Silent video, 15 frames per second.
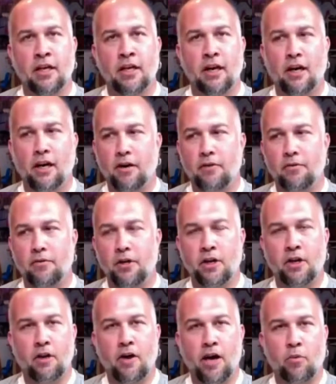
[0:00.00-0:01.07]
of,
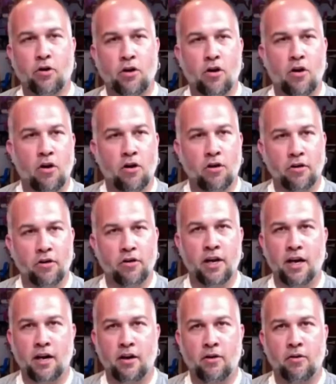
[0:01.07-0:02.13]
I work harder
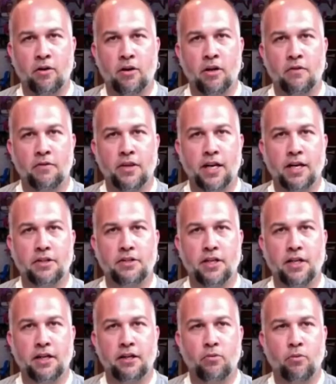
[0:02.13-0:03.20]
now than I
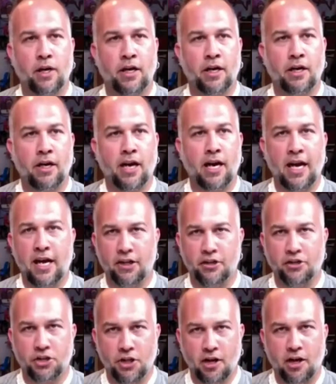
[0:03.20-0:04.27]
did when I had a
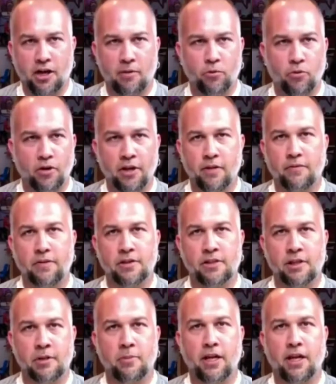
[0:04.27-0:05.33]
job working for
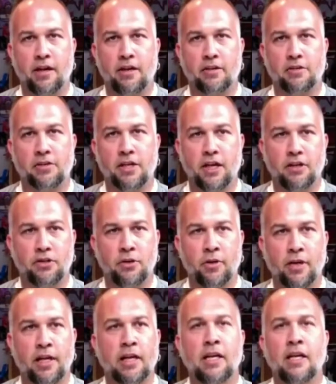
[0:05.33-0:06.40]
somebody else, and I do
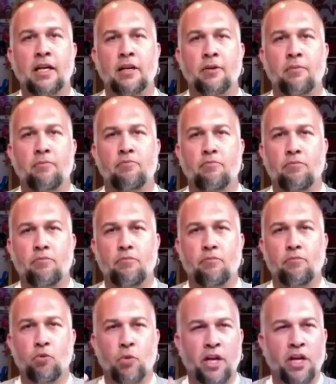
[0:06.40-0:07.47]
it.
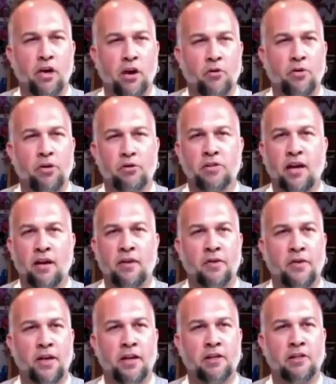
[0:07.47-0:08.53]
We know those kind of
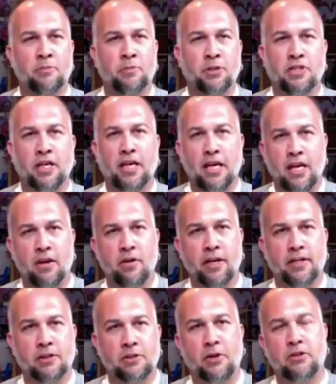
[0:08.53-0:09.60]
things, but to hear it,
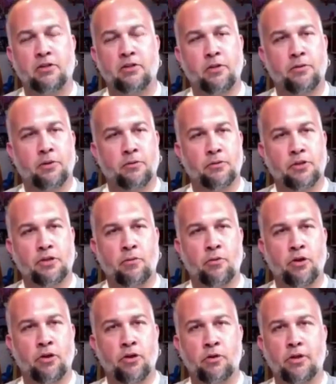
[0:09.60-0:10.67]
especially from
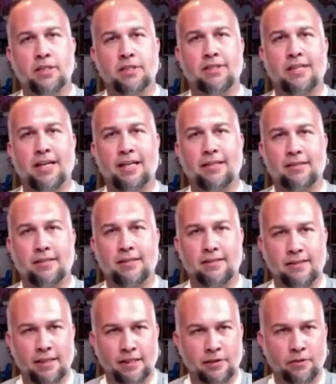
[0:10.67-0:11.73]
someone who is as
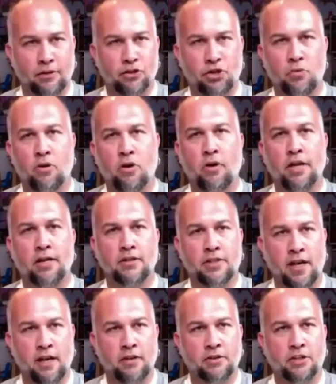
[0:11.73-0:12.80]
successful as you are and
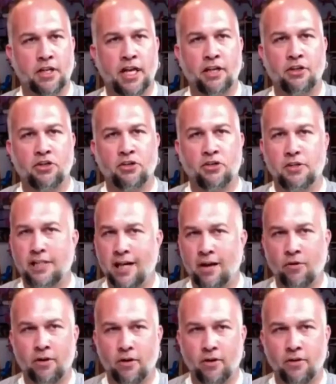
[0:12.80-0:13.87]
talented and just
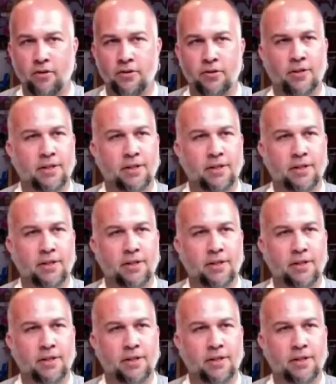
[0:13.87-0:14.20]
down to earth,